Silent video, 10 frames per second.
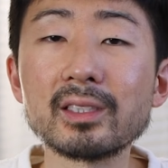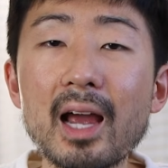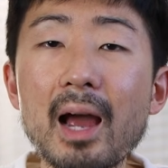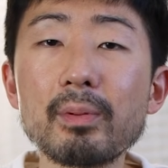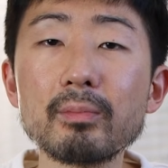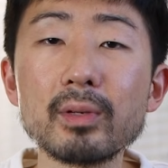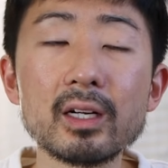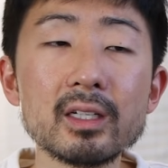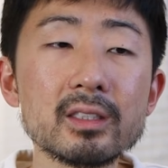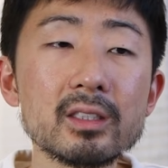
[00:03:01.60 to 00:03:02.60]
this to happen
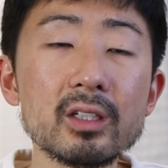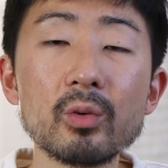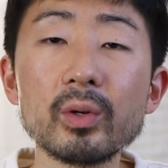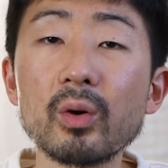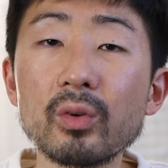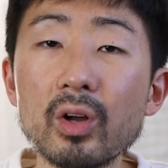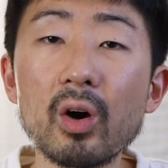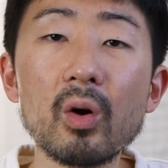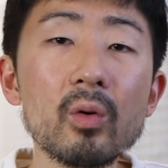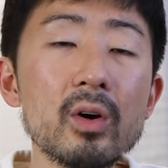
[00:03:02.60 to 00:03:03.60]
because you know we don't
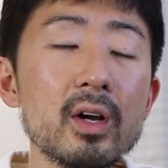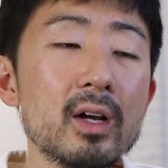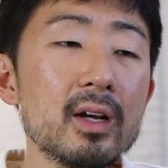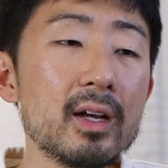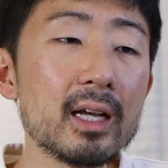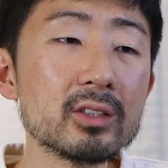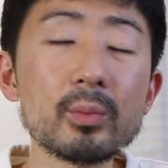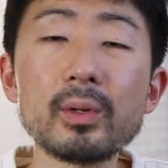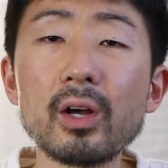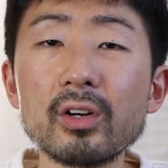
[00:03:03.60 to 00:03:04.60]
know," and
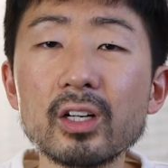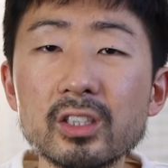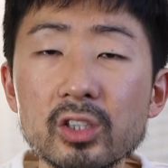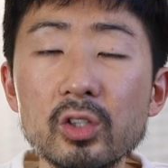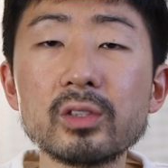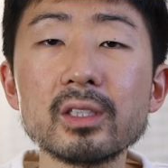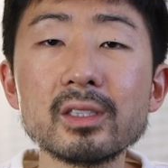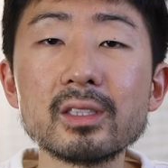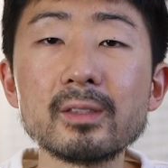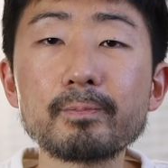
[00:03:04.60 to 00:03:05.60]
so many other
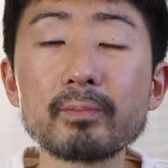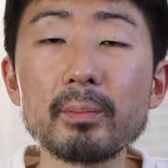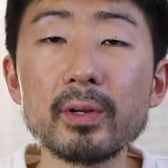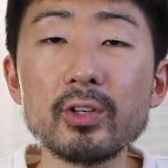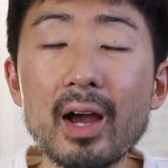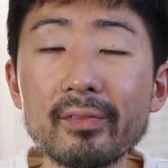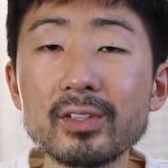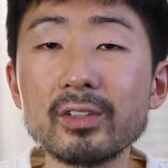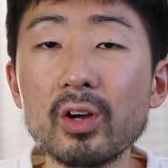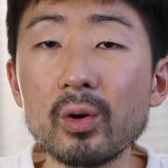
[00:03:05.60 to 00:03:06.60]
excuses. But you have
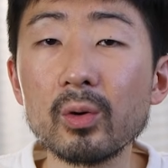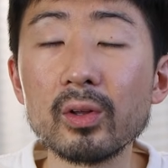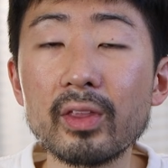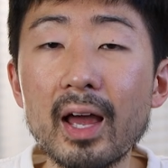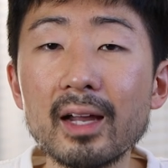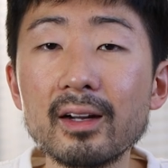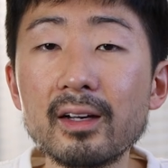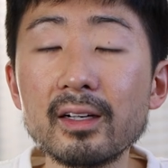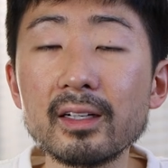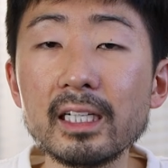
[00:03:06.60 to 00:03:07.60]
to know that
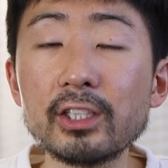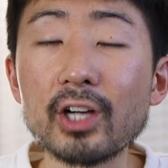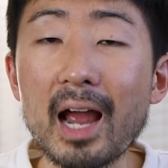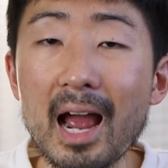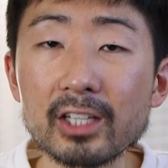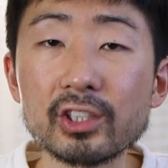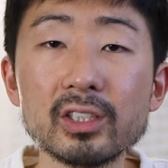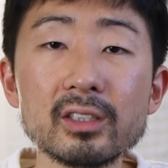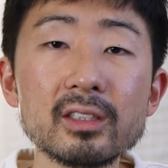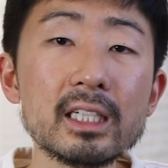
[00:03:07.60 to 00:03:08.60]
each
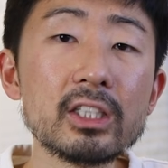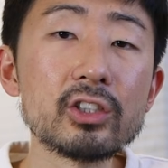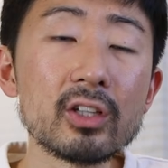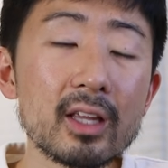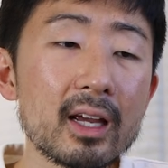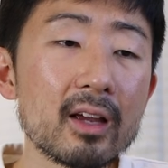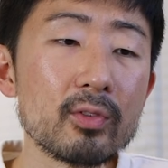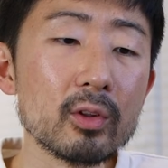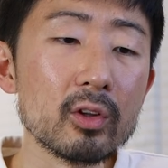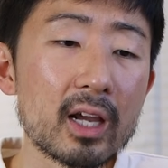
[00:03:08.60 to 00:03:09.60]
action, each thing,
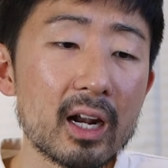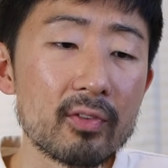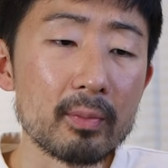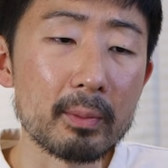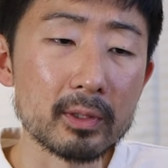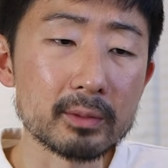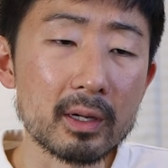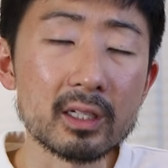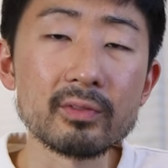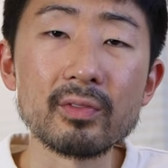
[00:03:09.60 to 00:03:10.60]
if you look at it from the
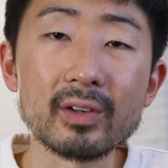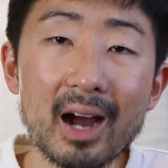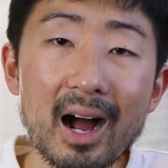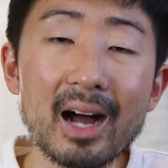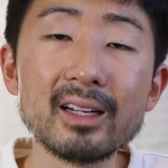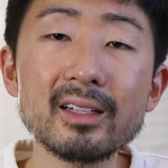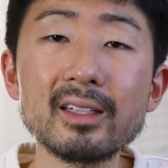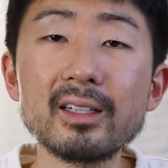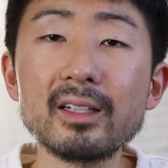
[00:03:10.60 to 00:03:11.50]
perspective of God,